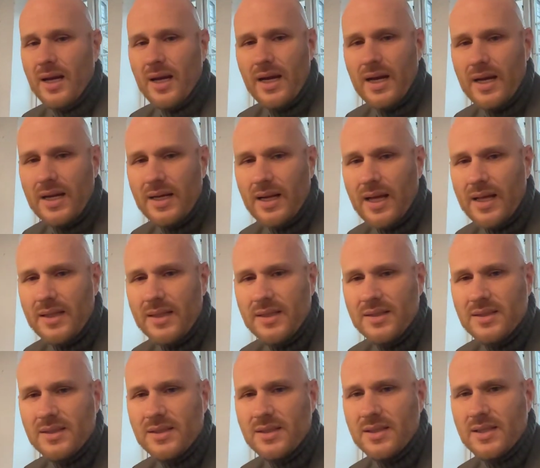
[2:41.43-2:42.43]
And
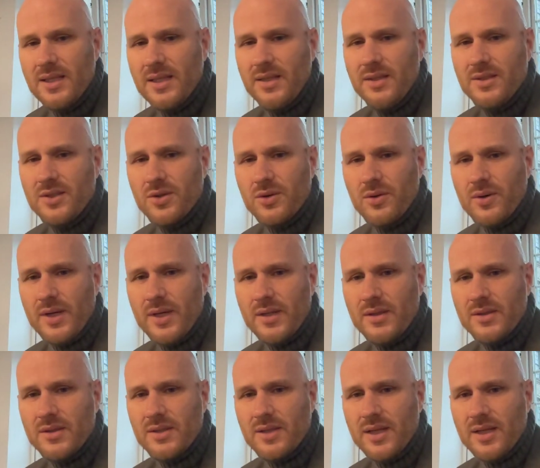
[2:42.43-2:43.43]
this is key. So
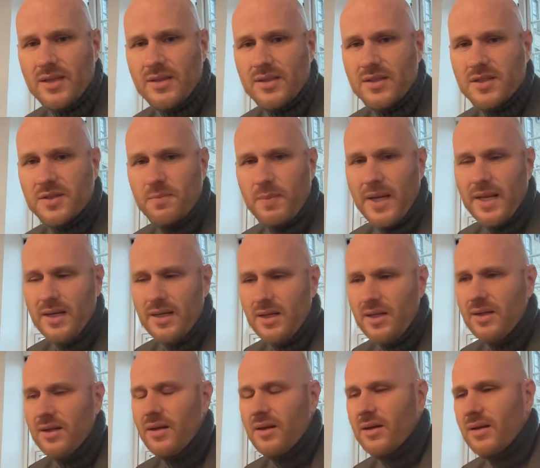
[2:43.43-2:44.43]
in
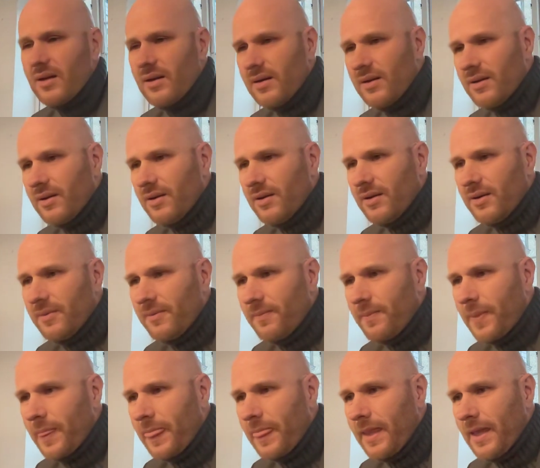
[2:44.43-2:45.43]
suspending,
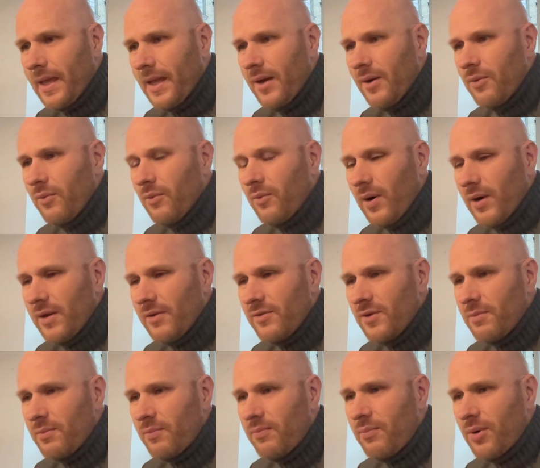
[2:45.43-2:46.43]
one of
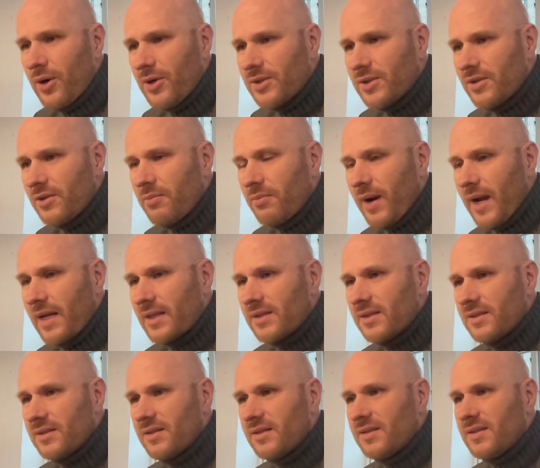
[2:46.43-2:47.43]
the personal
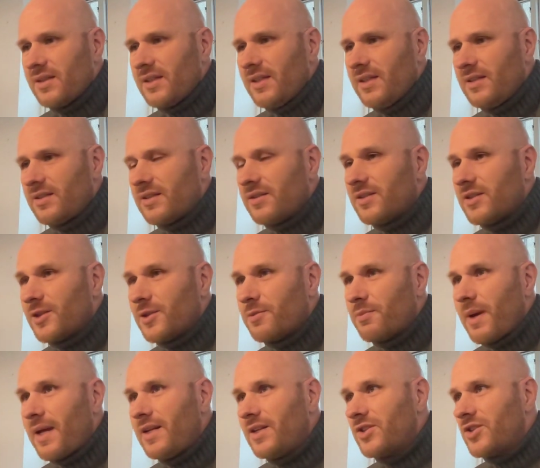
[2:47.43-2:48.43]
practices is
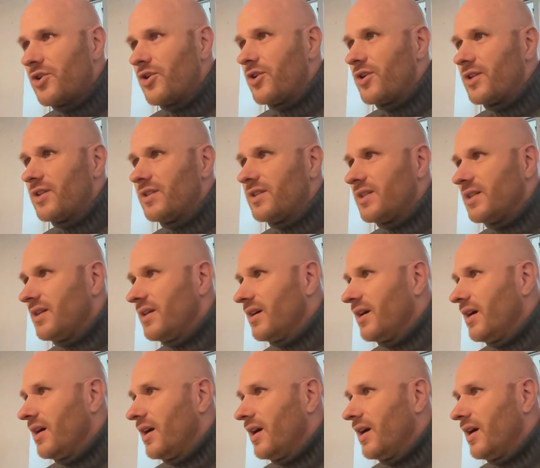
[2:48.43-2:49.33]
suspend certainty.